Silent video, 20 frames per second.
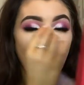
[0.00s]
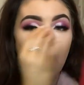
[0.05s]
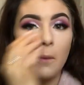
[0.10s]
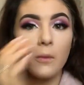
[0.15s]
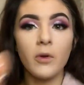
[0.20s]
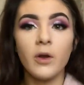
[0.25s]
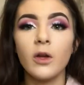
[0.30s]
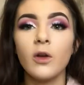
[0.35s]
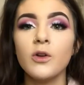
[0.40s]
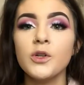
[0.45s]

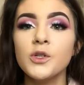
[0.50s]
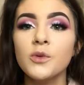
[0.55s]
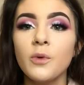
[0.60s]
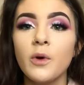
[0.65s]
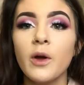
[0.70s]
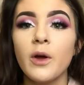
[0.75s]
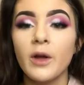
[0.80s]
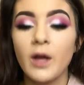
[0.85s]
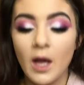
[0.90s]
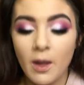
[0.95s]
When I go to
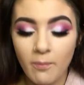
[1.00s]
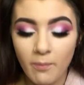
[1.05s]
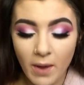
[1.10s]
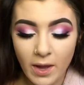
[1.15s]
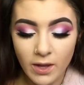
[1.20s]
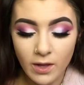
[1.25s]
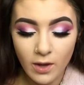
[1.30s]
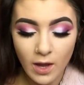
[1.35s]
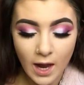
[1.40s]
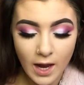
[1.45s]
work, I bet
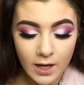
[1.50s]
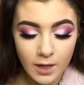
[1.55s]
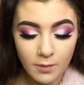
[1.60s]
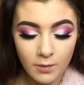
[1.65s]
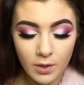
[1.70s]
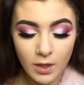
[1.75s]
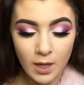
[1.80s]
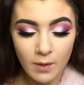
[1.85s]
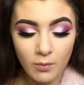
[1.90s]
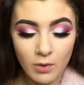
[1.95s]
you any
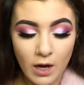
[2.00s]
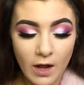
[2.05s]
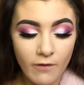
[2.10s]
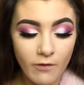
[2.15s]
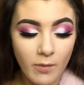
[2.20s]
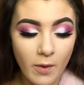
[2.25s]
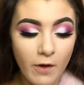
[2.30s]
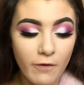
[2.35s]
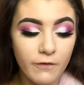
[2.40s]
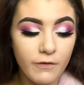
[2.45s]
money I'm going to have
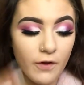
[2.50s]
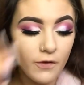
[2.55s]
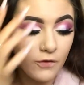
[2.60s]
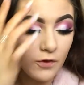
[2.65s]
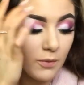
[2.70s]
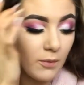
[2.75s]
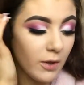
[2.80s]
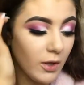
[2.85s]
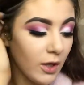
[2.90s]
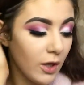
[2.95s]
about 50
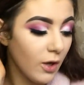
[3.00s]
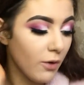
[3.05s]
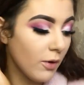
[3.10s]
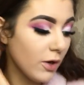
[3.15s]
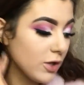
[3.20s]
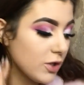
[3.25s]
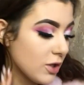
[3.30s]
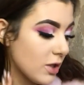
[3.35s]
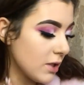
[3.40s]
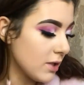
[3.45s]
million
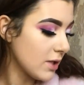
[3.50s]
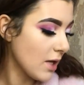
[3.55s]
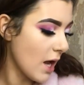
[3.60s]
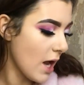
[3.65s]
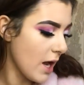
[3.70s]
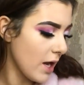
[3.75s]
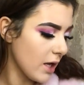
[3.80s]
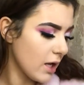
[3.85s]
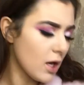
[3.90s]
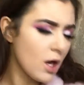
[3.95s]
questions
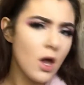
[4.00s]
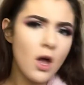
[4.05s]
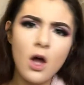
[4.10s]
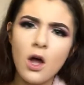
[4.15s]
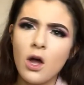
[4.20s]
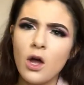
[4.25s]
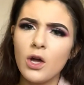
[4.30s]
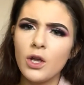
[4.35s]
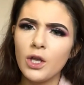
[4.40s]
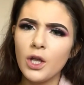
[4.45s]
like,
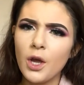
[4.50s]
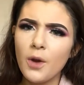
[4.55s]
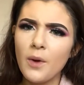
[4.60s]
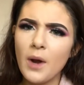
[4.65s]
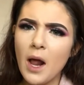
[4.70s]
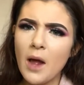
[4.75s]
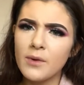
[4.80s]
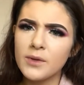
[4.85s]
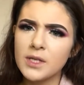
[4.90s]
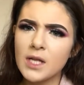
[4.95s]
you going
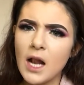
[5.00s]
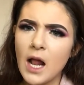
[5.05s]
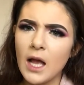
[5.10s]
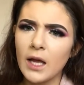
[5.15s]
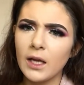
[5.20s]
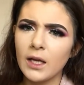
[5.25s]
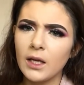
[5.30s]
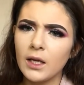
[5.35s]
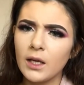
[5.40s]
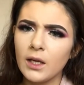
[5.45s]
out
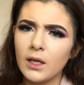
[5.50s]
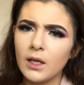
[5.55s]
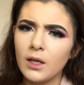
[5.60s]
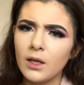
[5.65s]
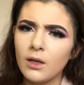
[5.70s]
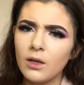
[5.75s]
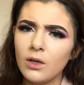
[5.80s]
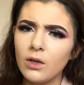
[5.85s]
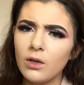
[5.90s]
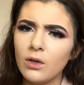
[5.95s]
tonight?
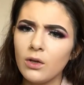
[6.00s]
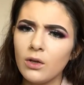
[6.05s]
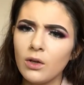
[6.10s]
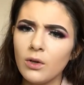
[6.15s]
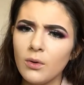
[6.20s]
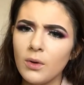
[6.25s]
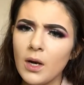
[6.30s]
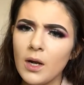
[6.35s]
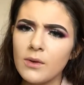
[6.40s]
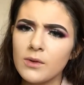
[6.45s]
You
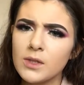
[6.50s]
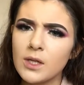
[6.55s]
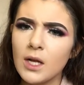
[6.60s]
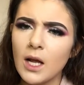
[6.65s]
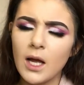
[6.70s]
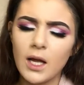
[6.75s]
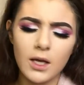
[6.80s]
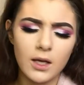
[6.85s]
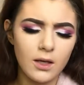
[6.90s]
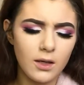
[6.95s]
going out
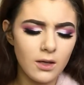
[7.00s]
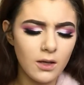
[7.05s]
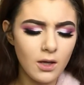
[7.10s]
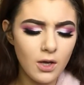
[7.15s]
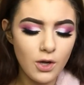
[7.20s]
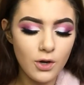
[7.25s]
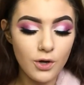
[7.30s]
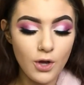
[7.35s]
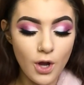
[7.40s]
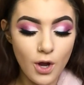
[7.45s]
tonight?
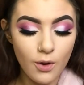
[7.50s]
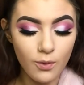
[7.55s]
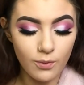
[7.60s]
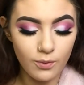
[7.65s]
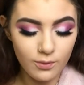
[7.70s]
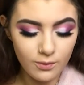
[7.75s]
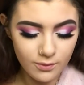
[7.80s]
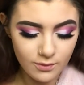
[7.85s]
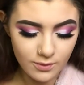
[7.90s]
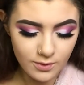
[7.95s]
No,
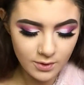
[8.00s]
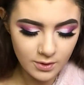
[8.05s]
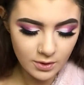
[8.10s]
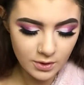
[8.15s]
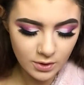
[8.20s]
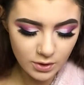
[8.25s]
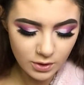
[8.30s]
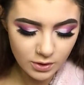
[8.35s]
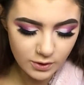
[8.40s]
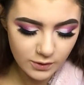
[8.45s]

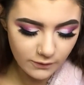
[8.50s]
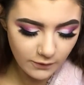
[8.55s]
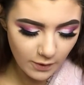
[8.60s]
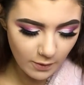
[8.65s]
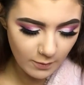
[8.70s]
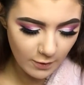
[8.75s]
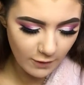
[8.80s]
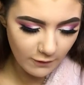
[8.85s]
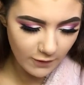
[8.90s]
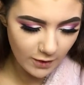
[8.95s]
just
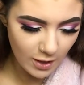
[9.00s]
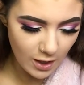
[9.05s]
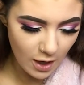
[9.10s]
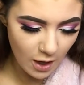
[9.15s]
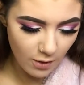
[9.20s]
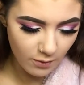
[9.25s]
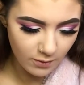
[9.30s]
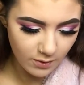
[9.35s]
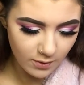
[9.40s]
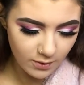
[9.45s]
filming a video.